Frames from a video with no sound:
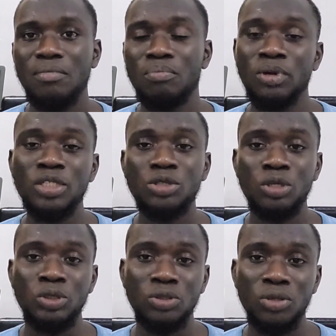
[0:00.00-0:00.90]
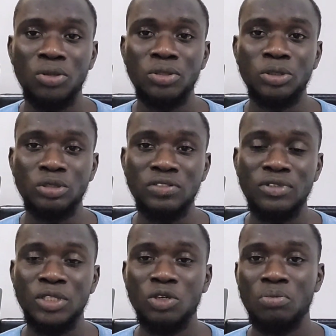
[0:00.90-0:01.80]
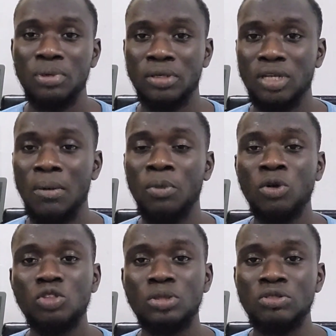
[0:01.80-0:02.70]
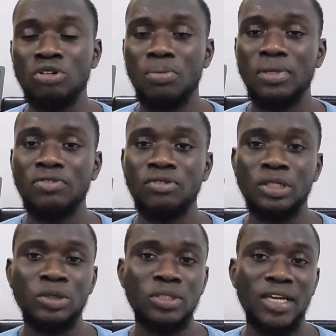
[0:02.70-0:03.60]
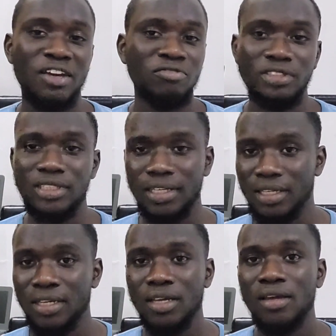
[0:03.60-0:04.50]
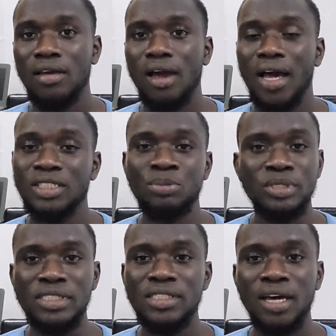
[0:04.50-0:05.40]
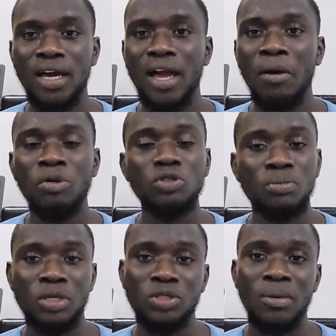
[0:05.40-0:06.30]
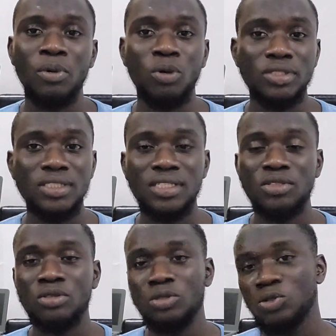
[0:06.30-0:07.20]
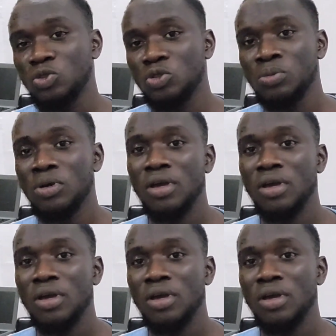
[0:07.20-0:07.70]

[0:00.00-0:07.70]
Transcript: make sure you turn on your notification bell. I'm going to be dropping video here every day. As a beginner, I want to make sure I'm consistent on YouTube